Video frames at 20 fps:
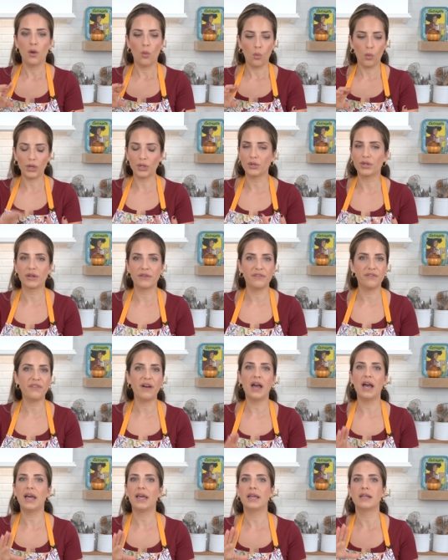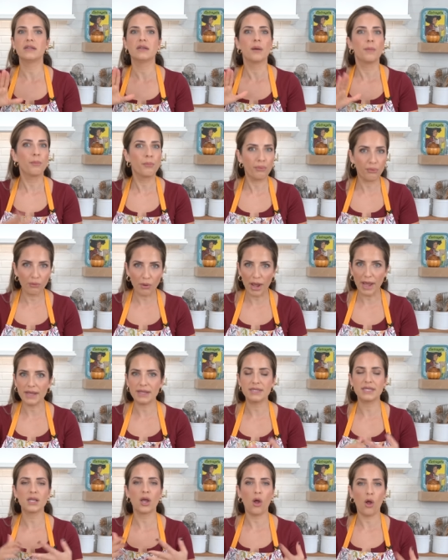what you can find,
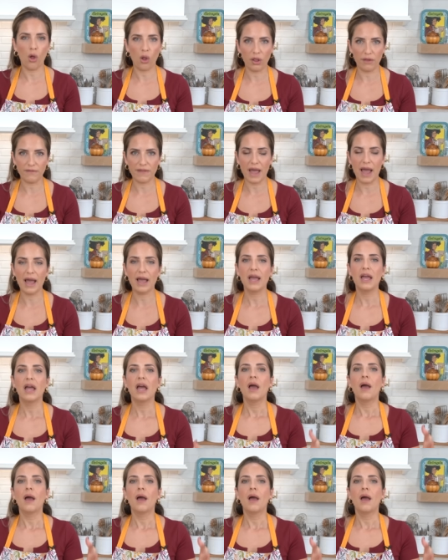price, all of that.